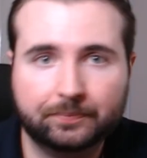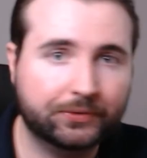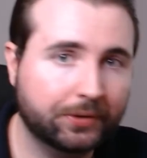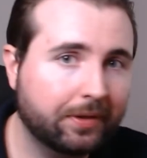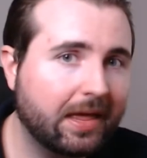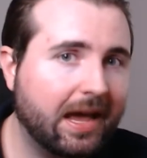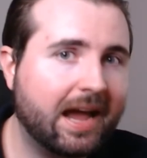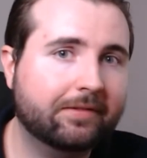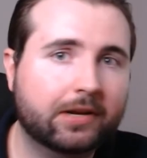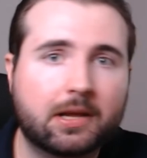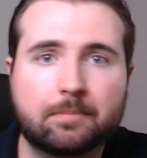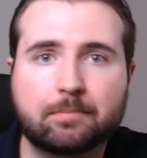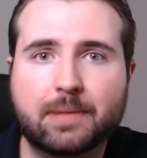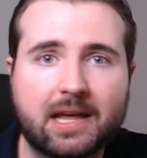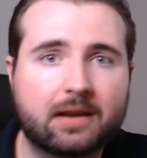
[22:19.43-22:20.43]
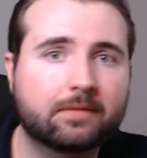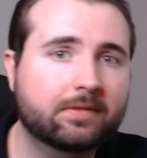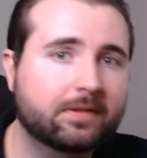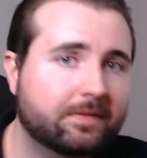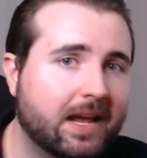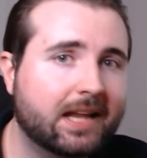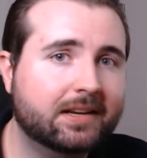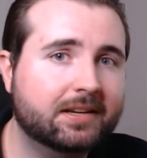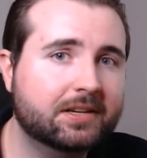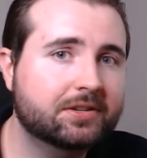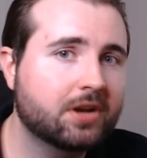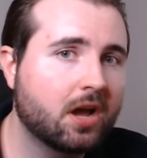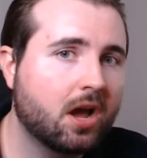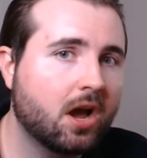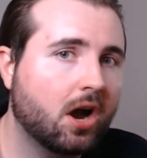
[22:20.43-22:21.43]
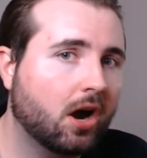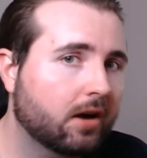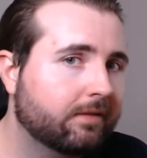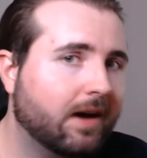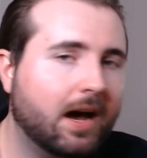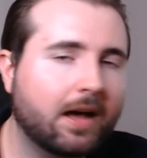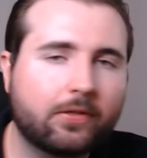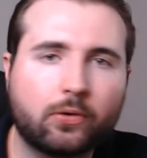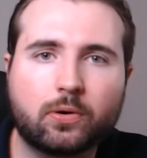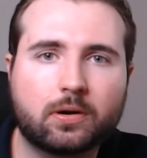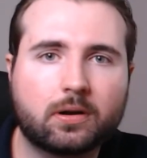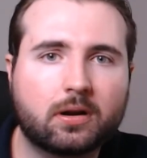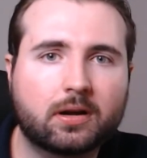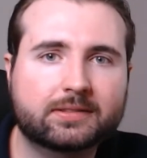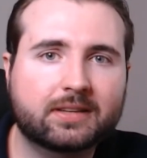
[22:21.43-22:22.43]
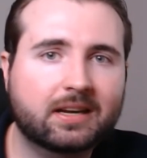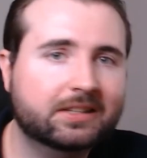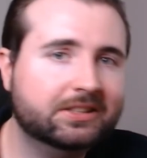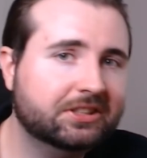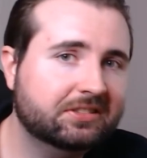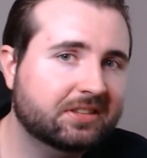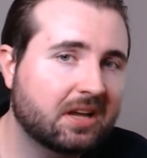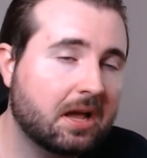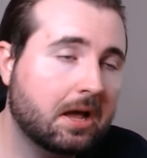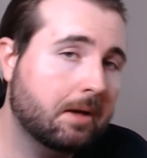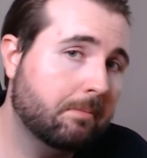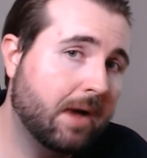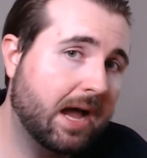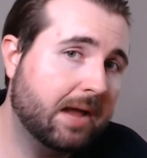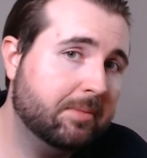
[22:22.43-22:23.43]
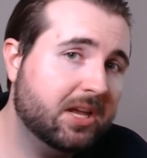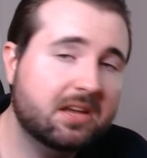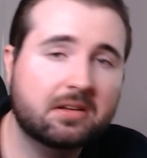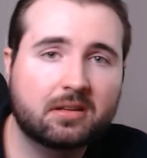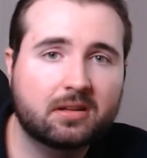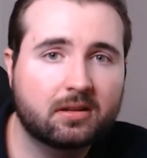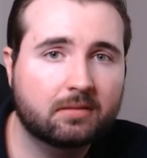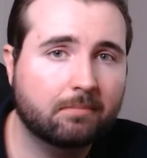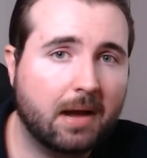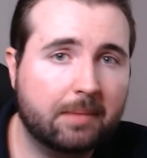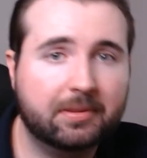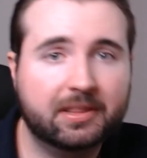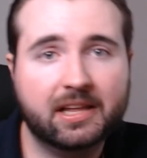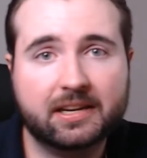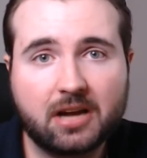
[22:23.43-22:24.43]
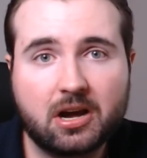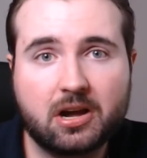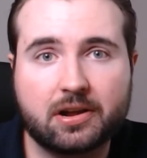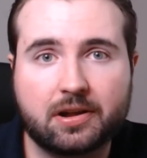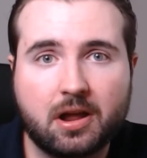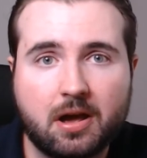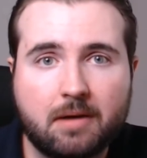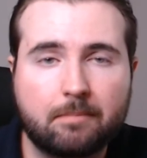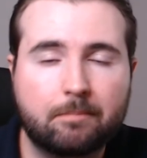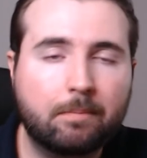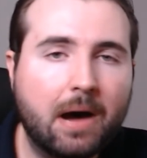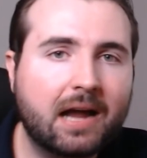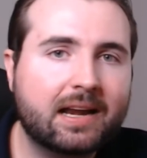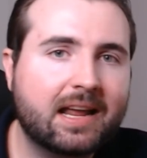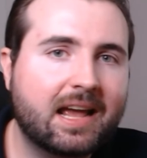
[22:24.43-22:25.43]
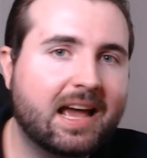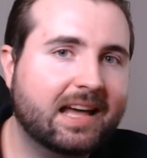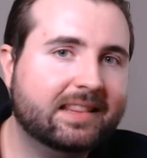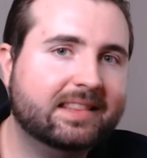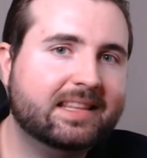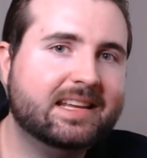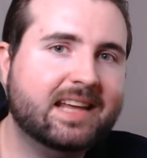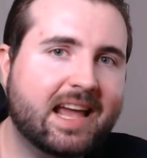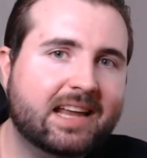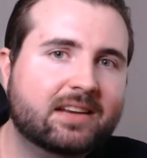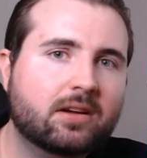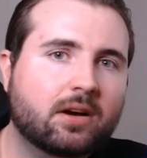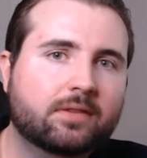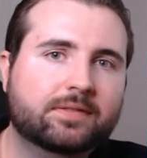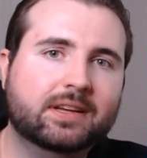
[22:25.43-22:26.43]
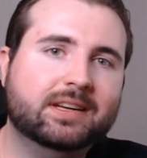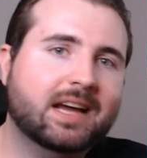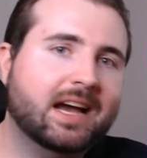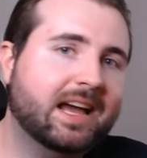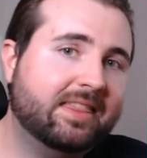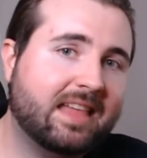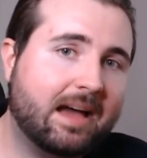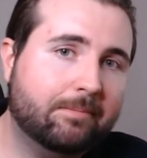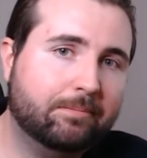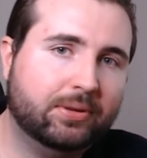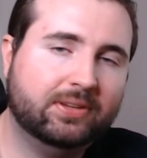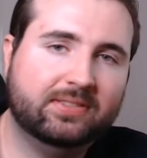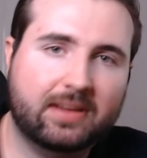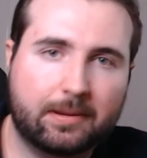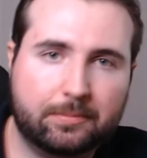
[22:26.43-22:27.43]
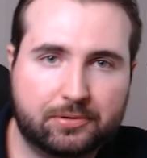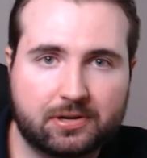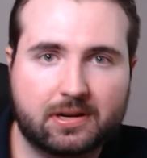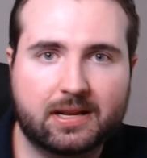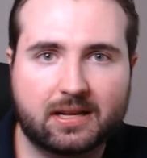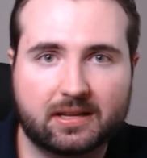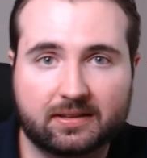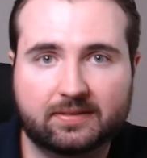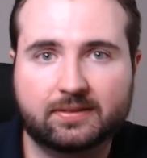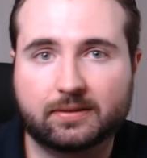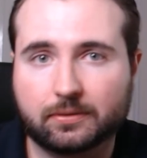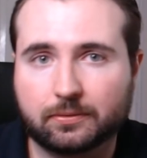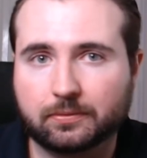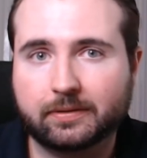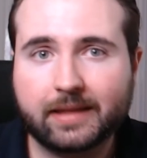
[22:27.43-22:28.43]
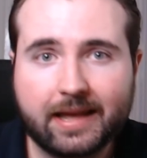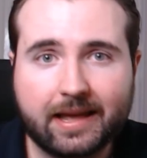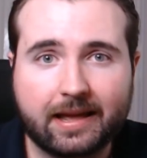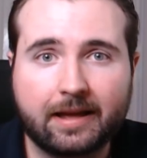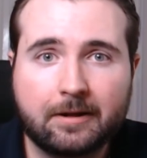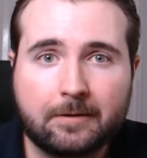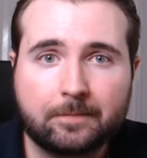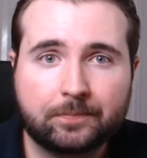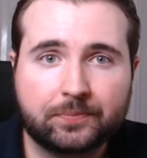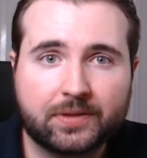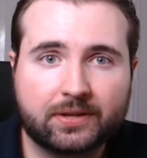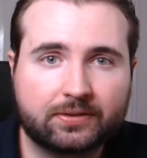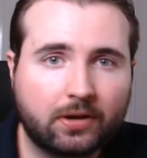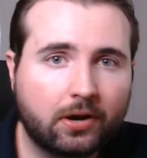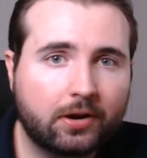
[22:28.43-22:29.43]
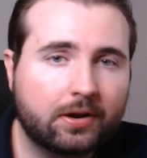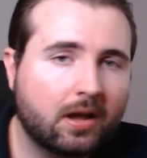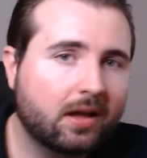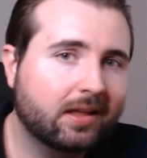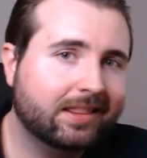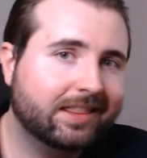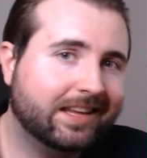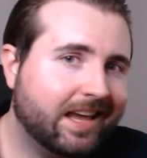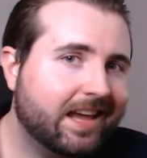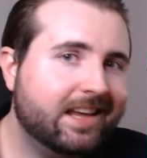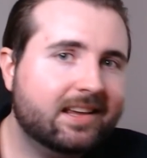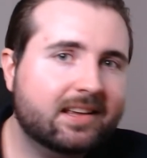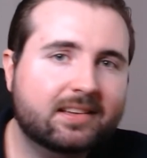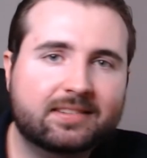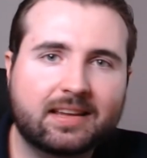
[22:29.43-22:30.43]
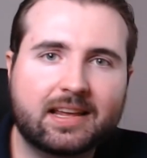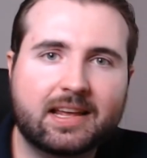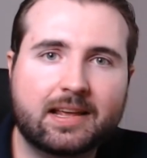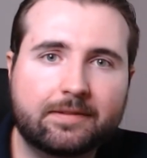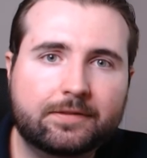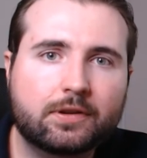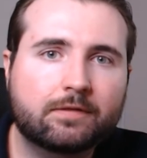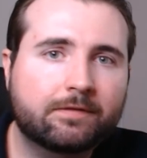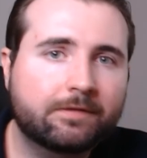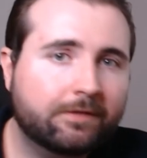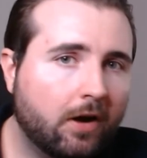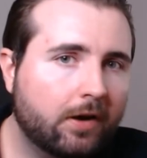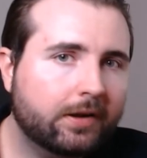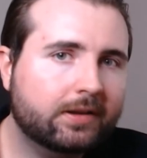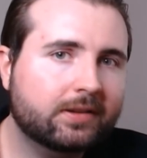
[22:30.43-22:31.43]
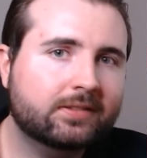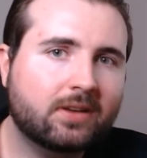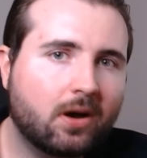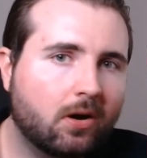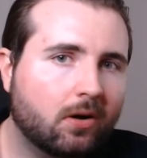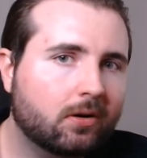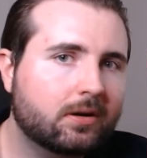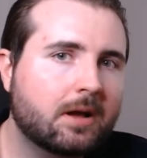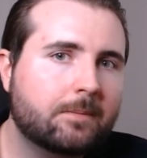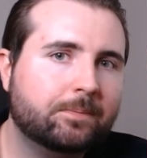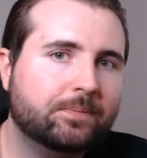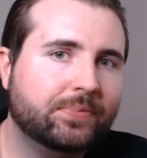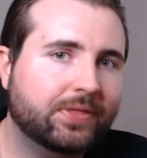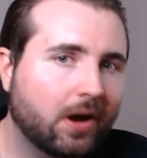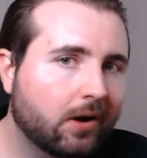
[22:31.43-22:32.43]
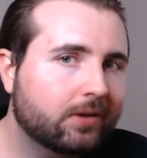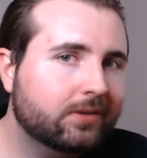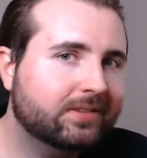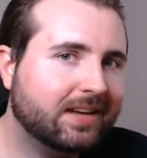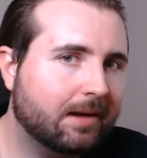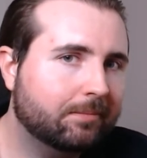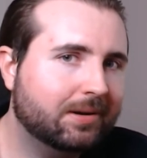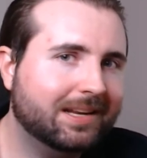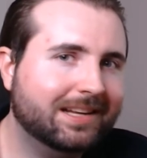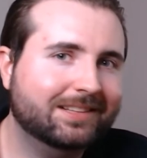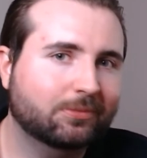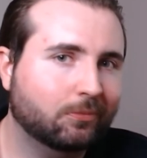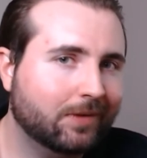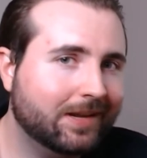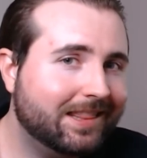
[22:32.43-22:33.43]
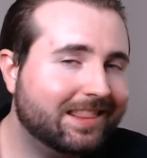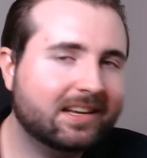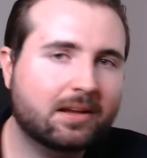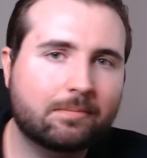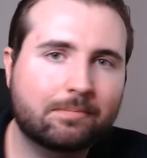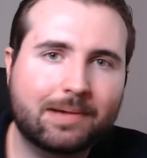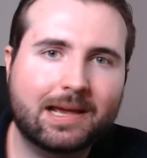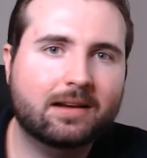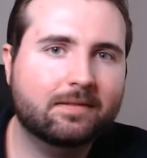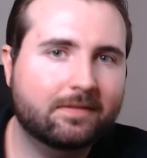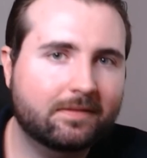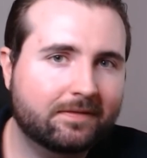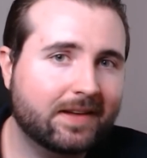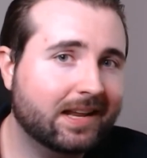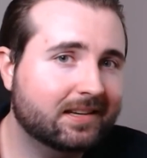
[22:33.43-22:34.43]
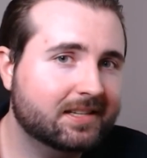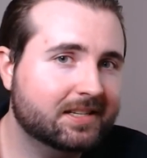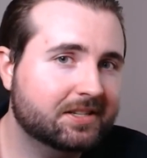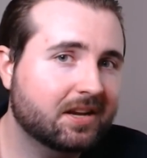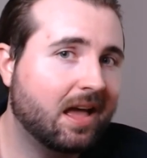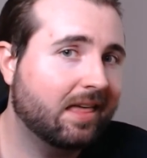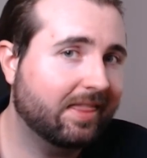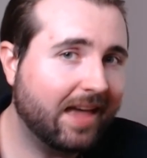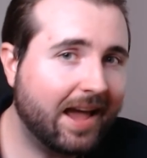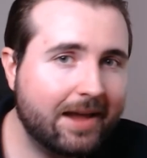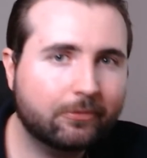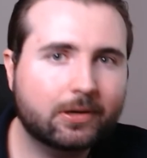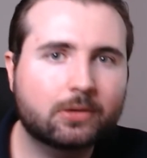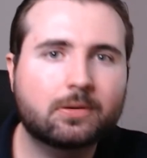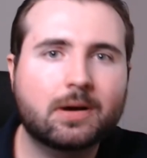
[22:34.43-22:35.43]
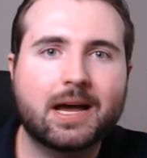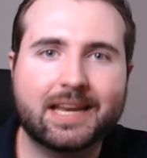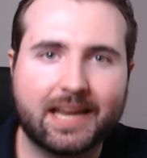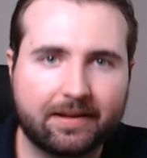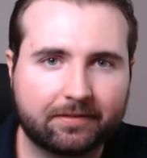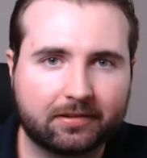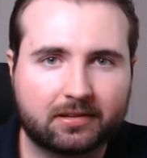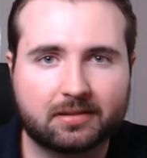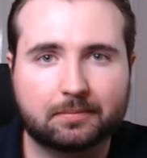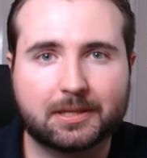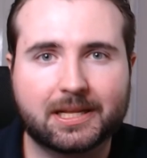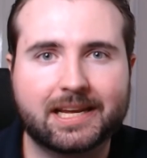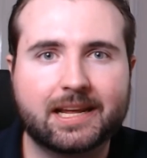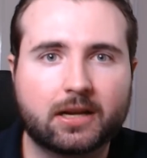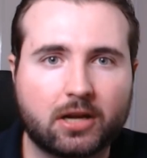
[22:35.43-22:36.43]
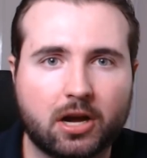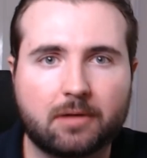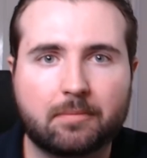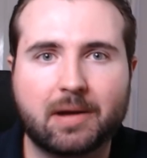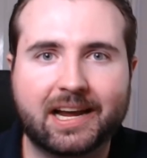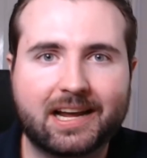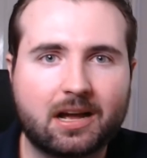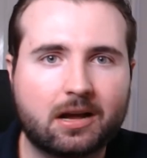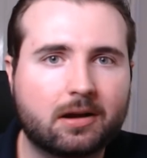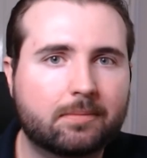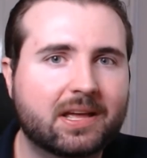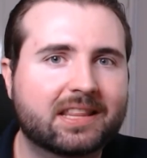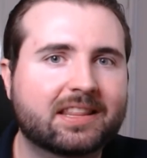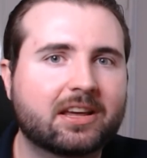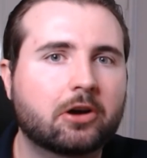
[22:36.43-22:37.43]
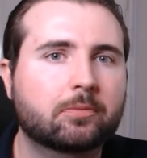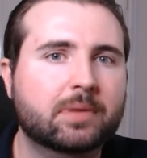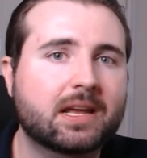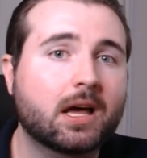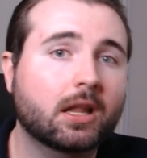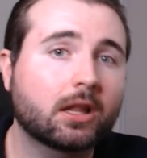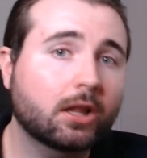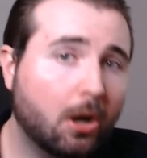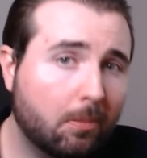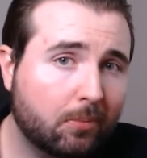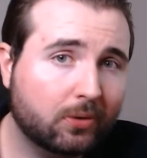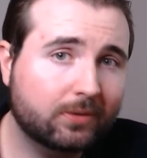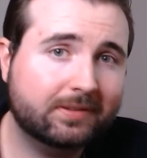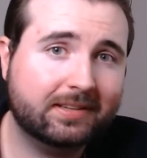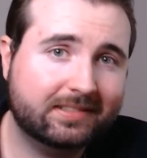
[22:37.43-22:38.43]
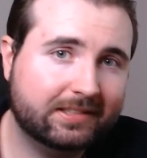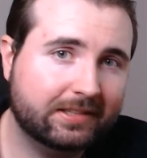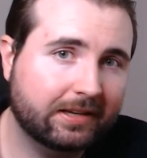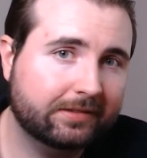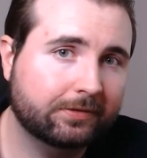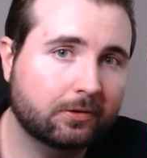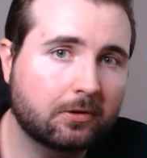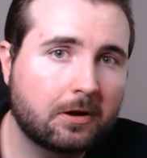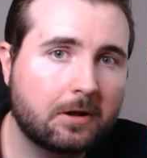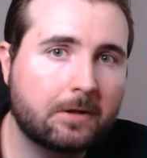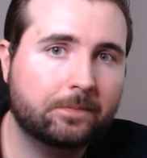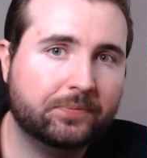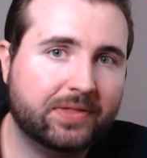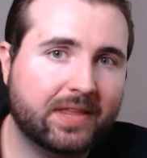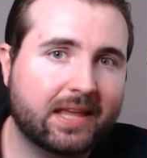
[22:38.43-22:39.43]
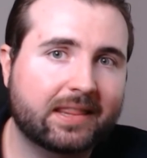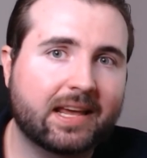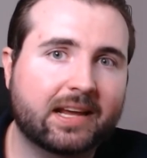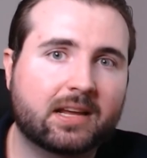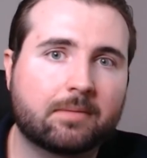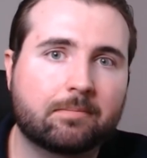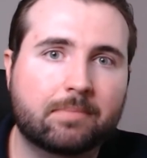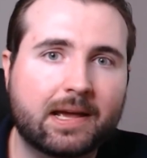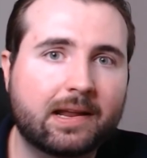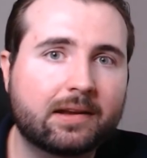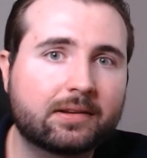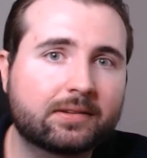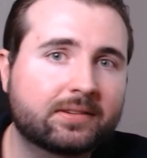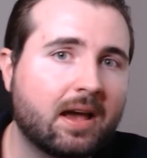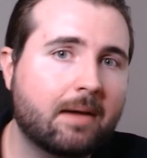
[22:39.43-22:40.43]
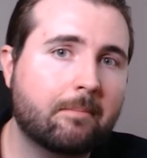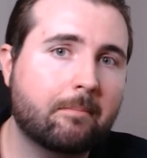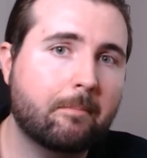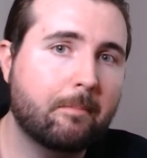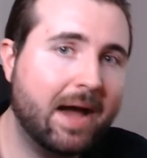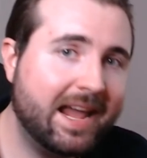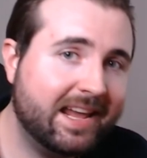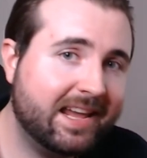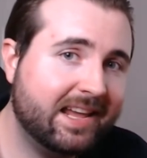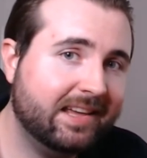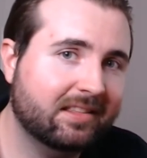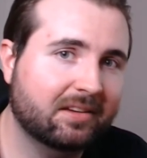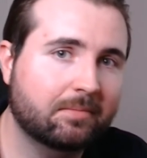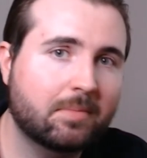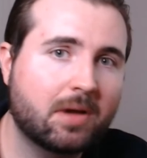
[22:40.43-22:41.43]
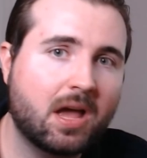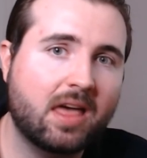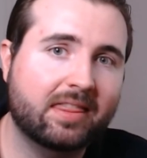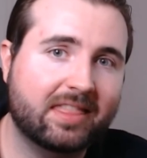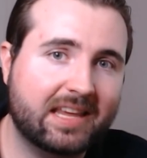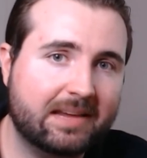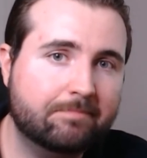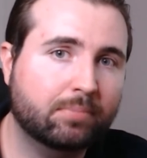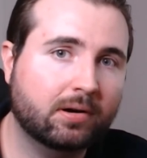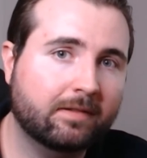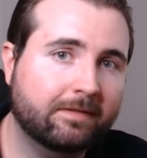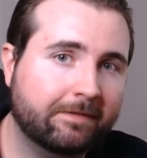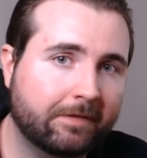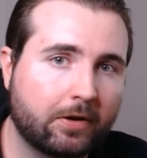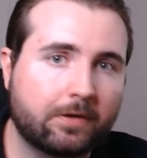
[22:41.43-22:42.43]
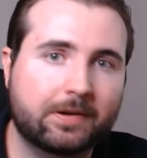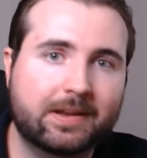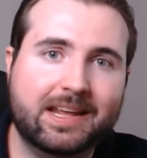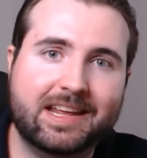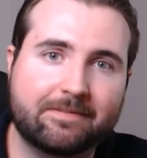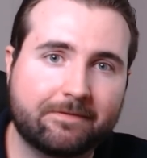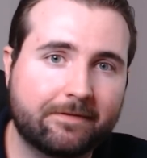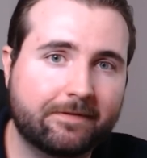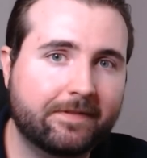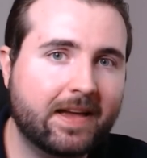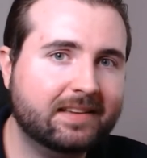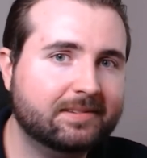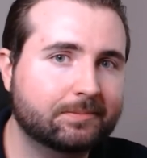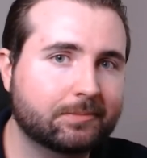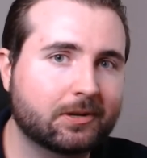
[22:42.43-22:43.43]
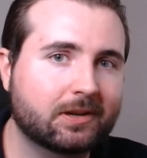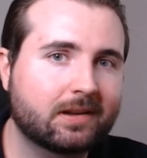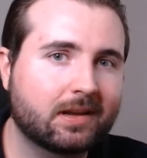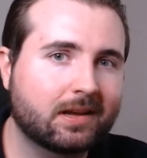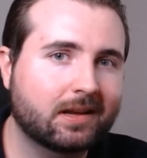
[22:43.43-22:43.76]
Do they have a competitive advantage over other organizations? Maybe they don't. But at the end of the day, that perception is still there. So the key is, if you focus on those companies with the competitive advantage, they will inevitably go back up and they'll be a lot more successful than their competitors, making them the preferred investment.